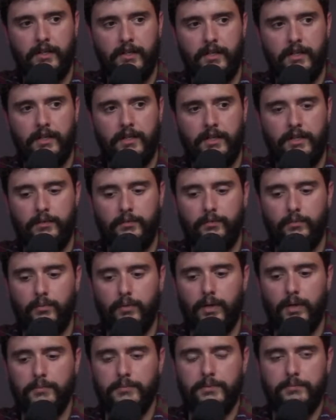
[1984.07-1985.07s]
he
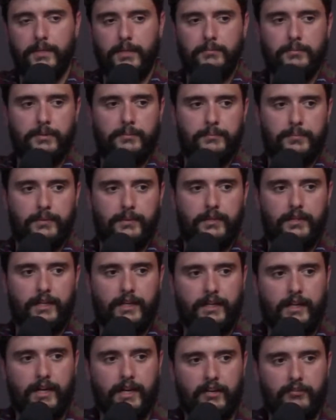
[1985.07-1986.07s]
rubbed my bumper. And
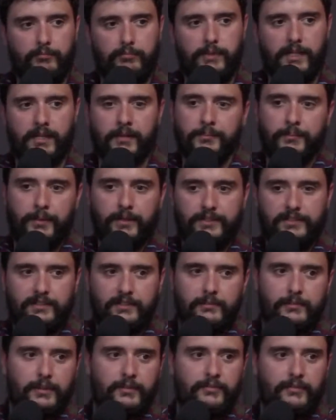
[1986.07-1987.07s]
I have black marks on my front